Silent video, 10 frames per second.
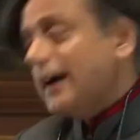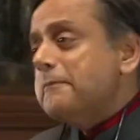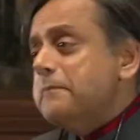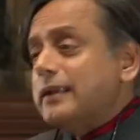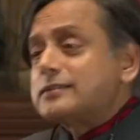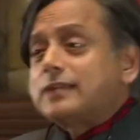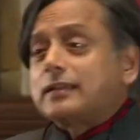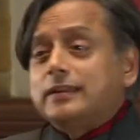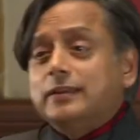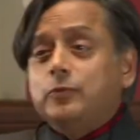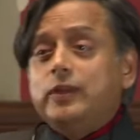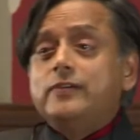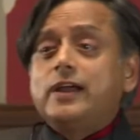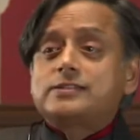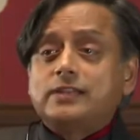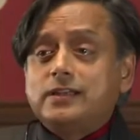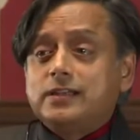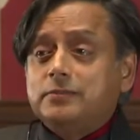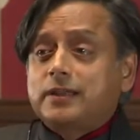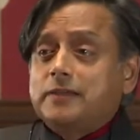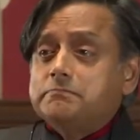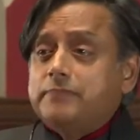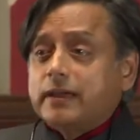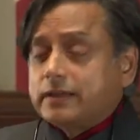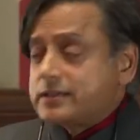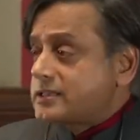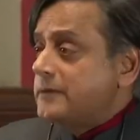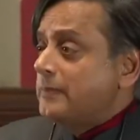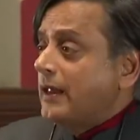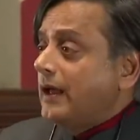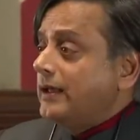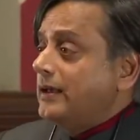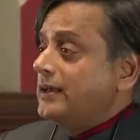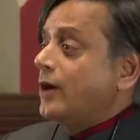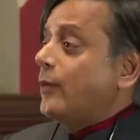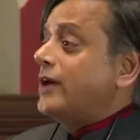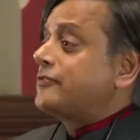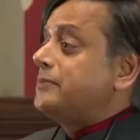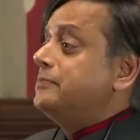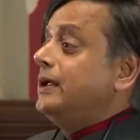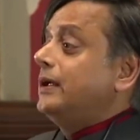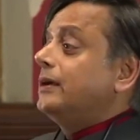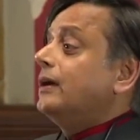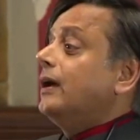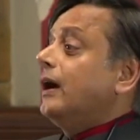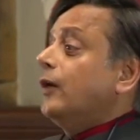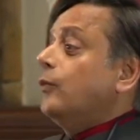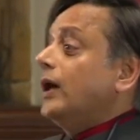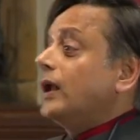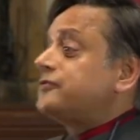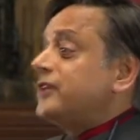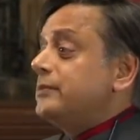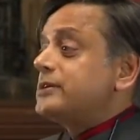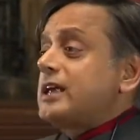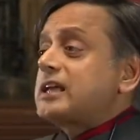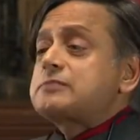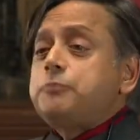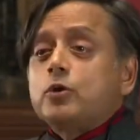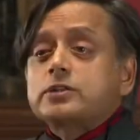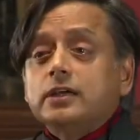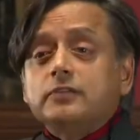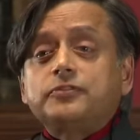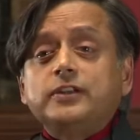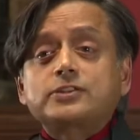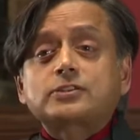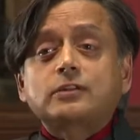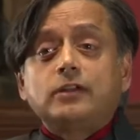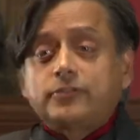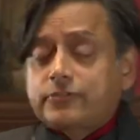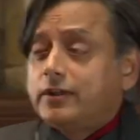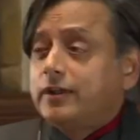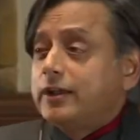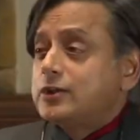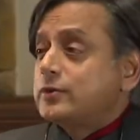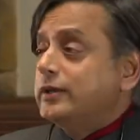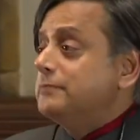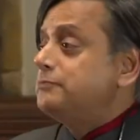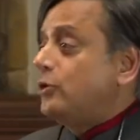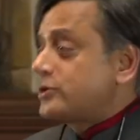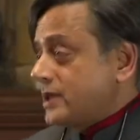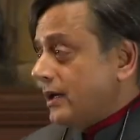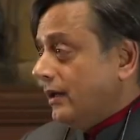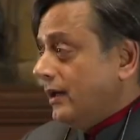meant that the weavers in India became beggars, and India went from being a world-famous exporter of finished cloth into an importer,